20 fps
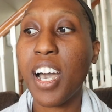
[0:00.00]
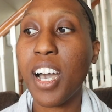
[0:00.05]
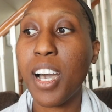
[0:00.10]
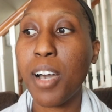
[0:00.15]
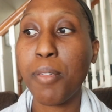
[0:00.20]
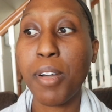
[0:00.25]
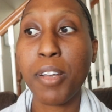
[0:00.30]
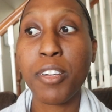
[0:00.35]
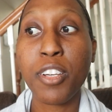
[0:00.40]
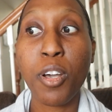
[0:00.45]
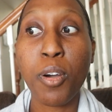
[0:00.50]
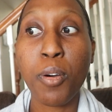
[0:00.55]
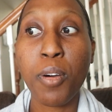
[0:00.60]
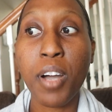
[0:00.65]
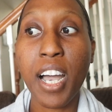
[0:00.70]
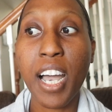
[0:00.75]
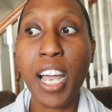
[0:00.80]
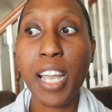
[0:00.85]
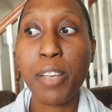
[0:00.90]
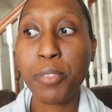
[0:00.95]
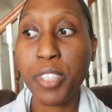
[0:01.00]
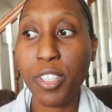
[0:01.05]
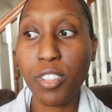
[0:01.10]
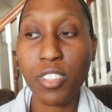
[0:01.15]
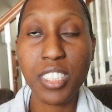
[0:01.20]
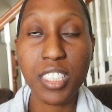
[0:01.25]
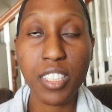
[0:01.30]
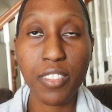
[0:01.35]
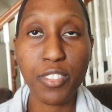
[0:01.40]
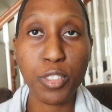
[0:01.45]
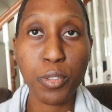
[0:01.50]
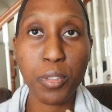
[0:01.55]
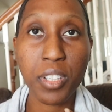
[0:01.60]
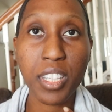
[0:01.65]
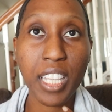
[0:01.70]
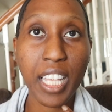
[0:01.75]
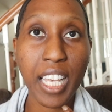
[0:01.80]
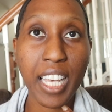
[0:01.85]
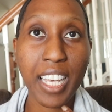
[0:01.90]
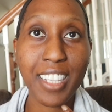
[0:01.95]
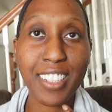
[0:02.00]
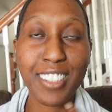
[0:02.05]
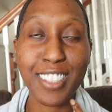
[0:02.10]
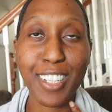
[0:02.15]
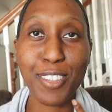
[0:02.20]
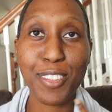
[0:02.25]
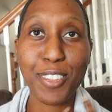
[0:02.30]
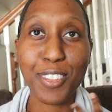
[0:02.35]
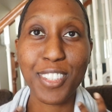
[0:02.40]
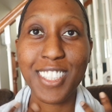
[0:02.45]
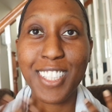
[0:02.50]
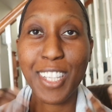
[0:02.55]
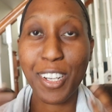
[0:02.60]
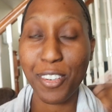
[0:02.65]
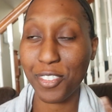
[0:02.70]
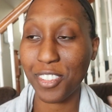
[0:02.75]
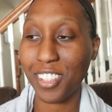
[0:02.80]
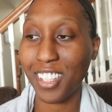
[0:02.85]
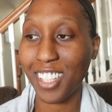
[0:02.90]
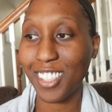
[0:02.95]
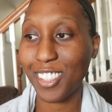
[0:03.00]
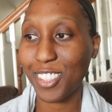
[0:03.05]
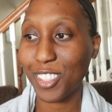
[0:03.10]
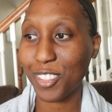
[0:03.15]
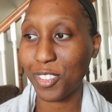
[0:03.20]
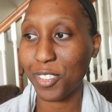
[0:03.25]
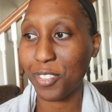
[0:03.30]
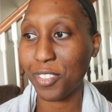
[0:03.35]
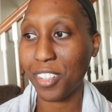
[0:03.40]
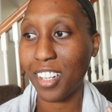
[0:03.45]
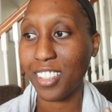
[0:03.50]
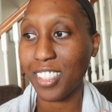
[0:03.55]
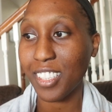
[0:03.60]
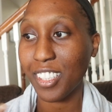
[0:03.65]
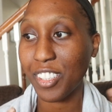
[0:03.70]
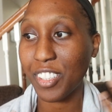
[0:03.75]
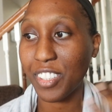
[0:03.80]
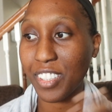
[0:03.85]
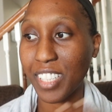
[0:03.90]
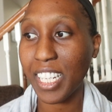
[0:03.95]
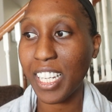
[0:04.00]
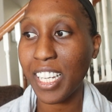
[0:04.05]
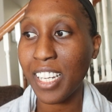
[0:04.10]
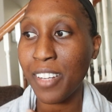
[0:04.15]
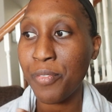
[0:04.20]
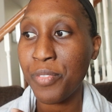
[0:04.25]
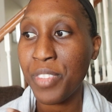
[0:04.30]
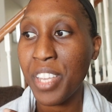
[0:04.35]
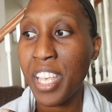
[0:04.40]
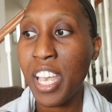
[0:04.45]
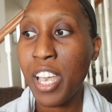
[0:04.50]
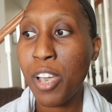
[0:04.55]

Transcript: Um, I know I'm guilty of doing that. I know several others will probably agree.